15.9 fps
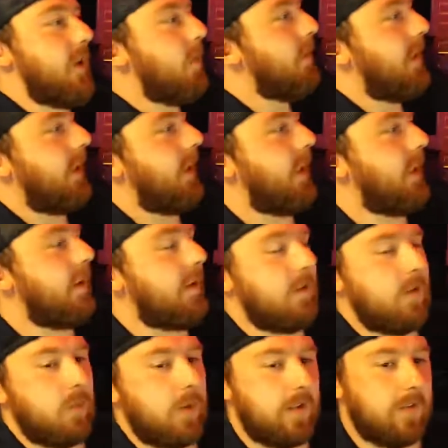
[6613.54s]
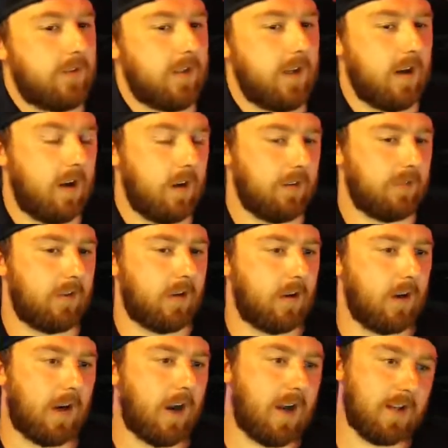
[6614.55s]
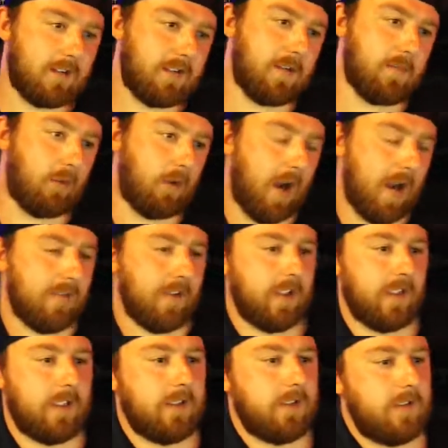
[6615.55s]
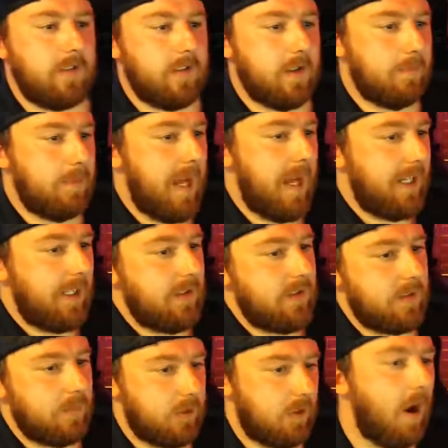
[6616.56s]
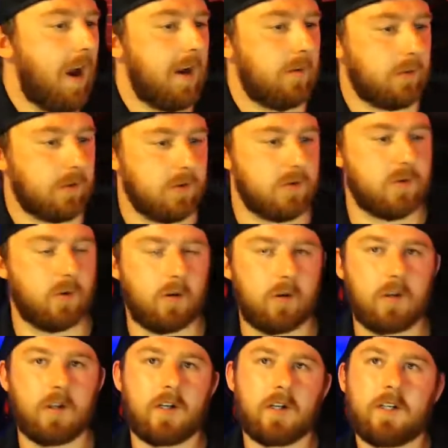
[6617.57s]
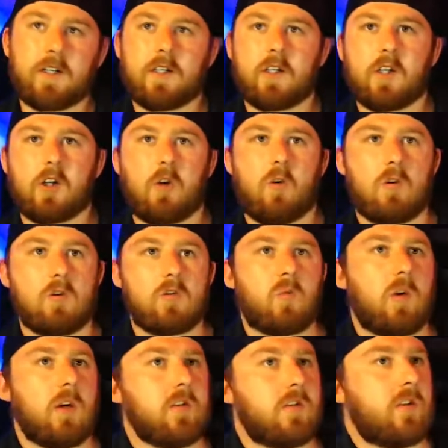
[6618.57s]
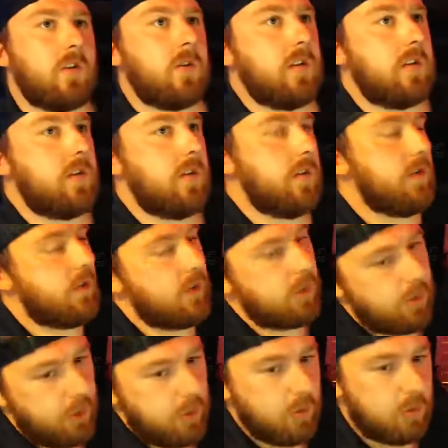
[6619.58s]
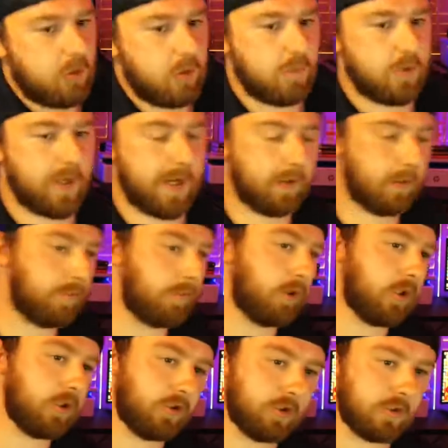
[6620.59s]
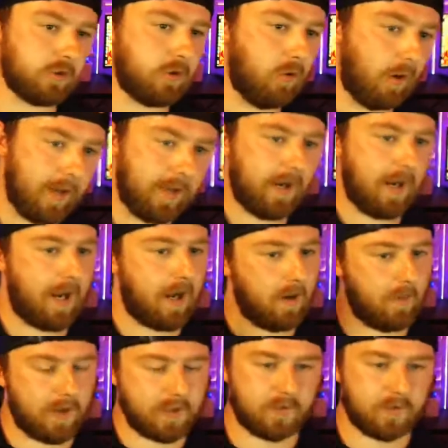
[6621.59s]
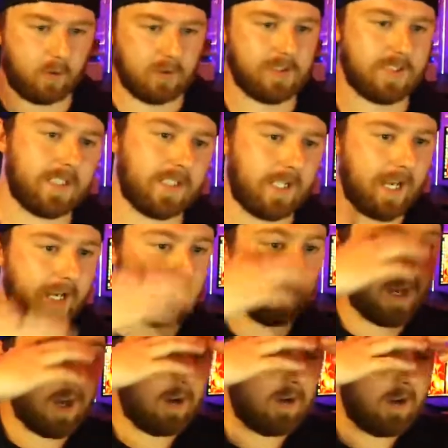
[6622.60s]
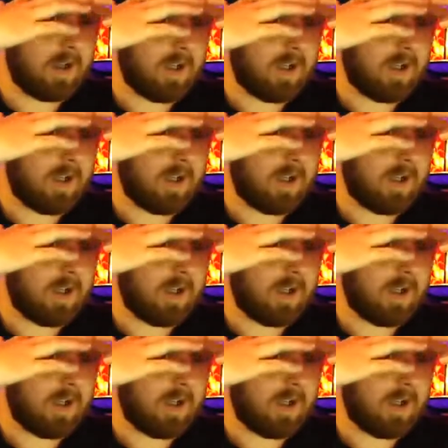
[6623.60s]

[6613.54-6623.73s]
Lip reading: many years we've done all of our content privately to paying subscribers or courseware students. So this new YouTube channel push is great. iOS 14 came out.